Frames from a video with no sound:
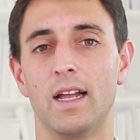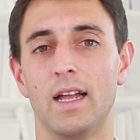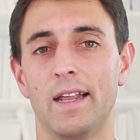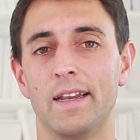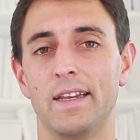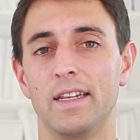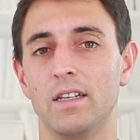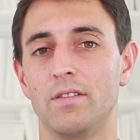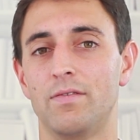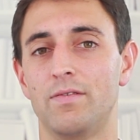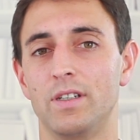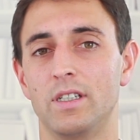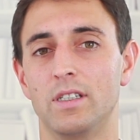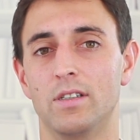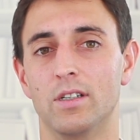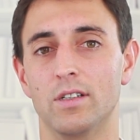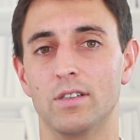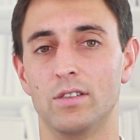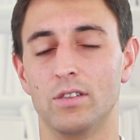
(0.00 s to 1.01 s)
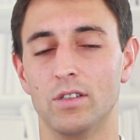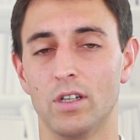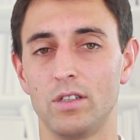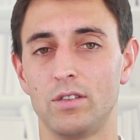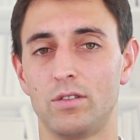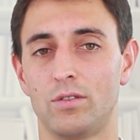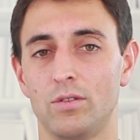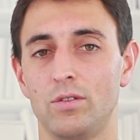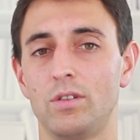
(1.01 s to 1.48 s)
and if he does
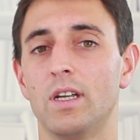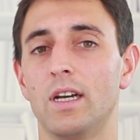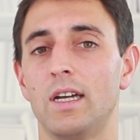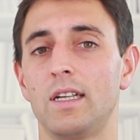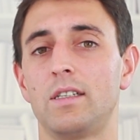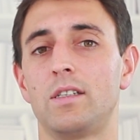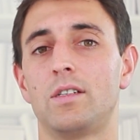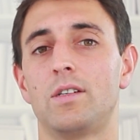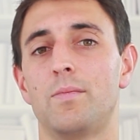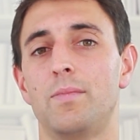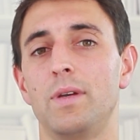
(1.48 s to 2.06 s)
not do that,